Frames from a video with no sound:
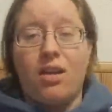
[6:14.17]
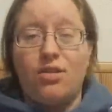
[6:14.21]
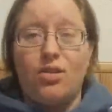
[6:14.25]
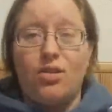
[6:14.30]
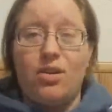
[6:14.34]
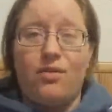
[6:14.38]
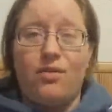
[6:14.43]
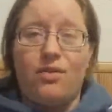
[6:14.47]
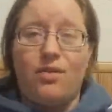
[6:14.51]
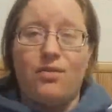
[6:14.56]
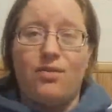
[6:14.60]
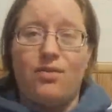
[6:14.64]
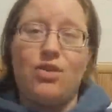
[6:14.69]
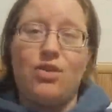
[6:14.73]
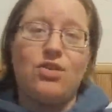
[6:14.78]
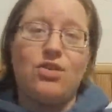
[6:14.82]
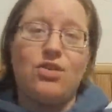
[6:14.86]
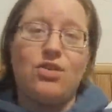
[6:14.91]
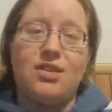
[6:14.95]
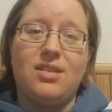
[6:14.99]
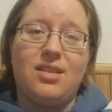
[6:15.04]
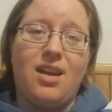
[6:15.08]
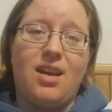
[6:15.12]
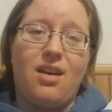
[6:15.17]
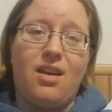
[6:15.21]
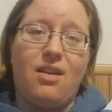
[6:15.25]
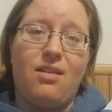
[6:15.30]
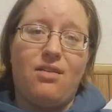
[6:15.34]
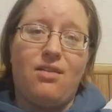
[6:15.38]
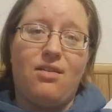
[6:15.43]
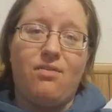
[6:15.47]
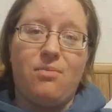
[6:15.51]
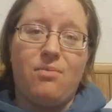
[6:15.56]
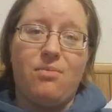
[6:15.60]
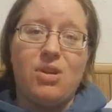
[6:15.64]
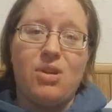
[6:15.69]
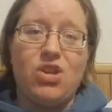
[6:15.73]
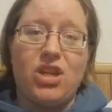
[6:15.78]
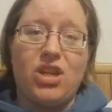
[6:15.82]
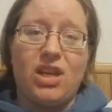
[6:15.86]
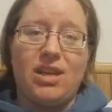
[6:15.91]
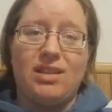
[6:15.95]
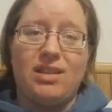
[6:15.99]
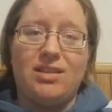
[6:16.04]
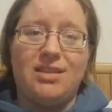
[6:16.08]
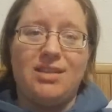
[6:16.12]
2 different versions of
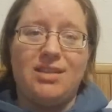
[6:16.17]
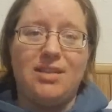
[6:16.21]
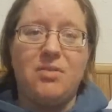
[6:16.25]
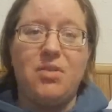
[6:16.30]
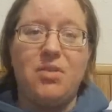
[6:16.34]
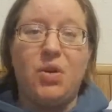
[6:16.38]
Munchkin.